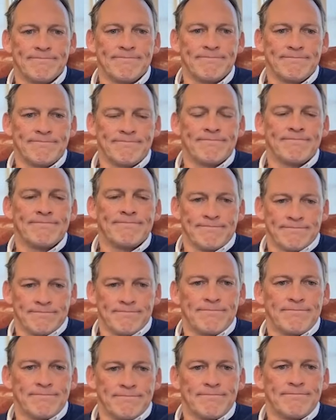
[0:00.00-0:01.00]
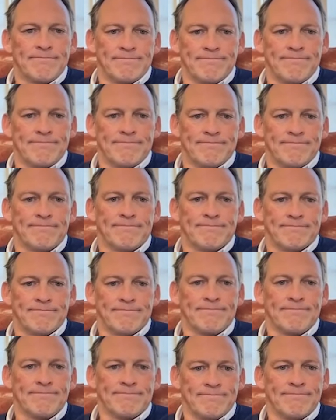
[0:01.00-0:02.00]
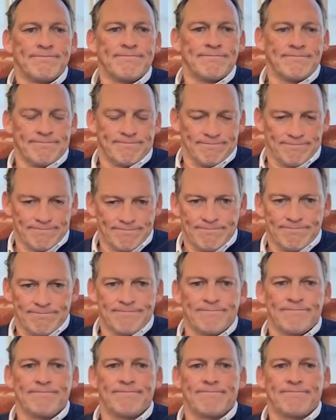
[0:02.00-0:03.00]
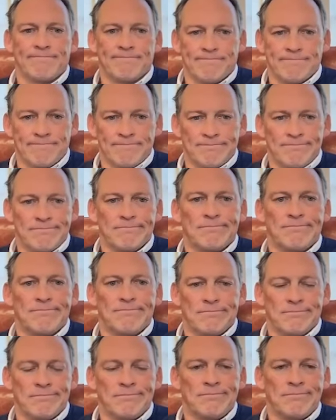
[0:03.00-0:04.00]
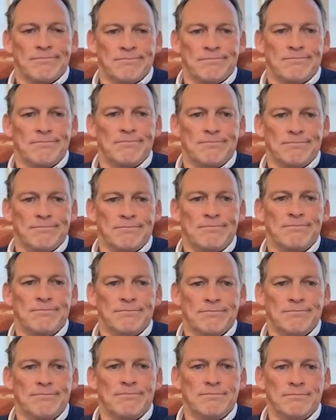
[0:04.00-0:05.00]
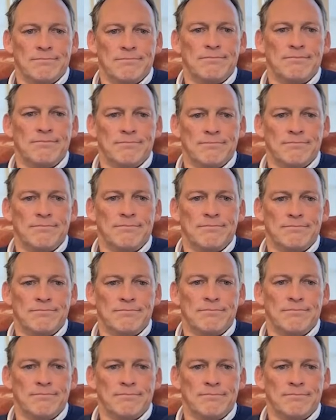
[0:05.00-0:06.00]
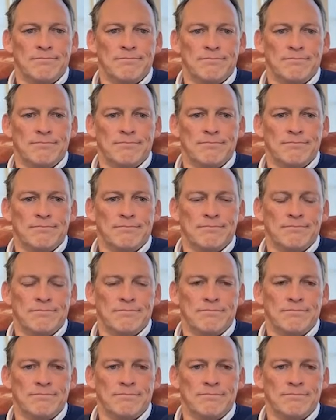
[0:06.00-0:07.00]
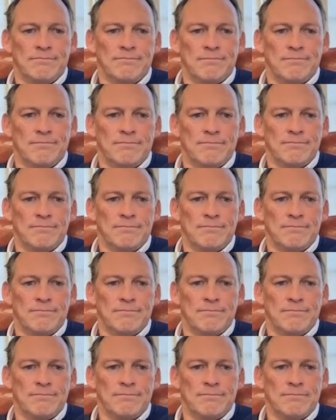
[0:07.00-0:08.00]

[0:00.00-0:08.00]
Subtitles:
The person shown says nothing.